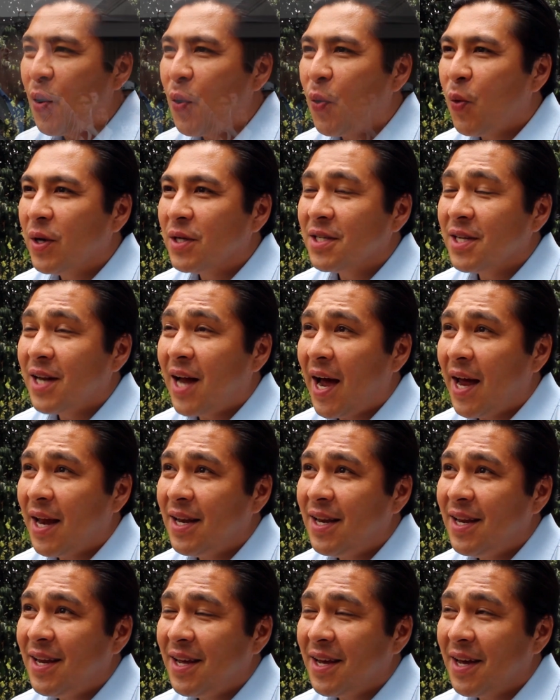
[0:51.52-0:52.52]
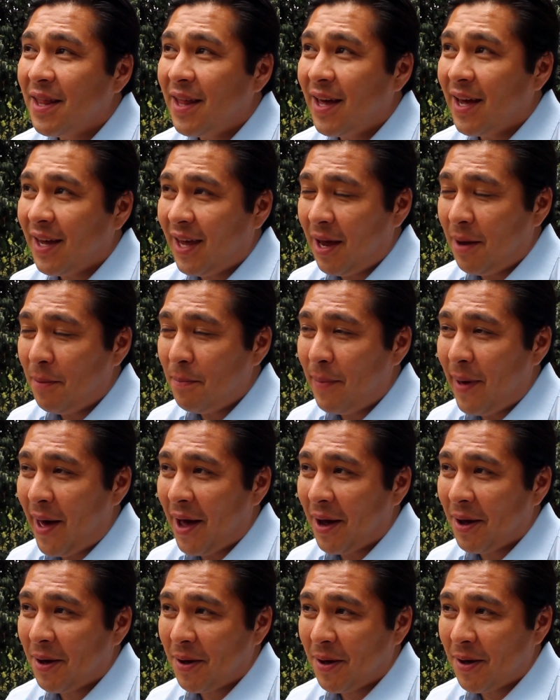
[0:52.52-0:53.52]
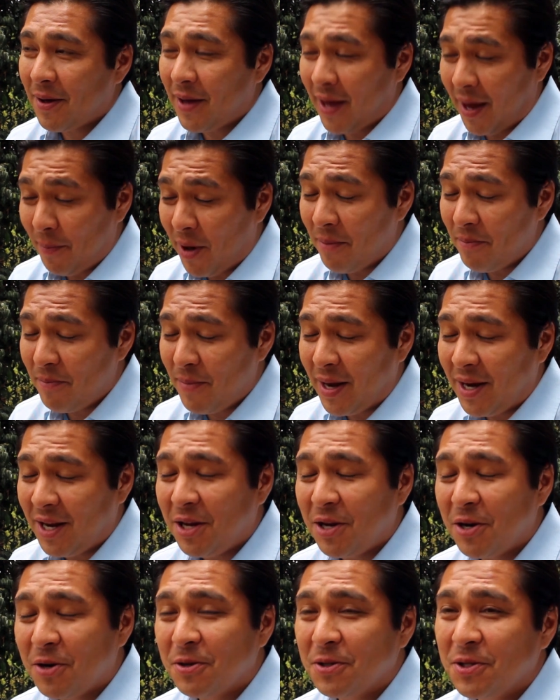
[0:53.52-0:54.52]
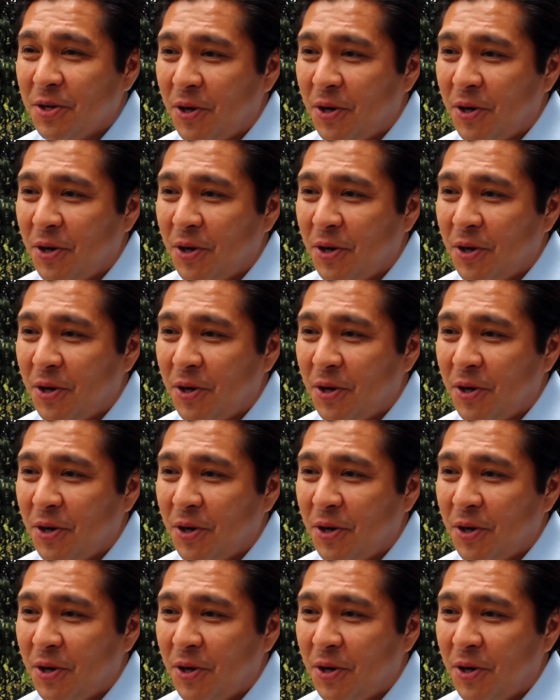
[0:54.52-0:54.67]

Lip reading: was an idea that came up many years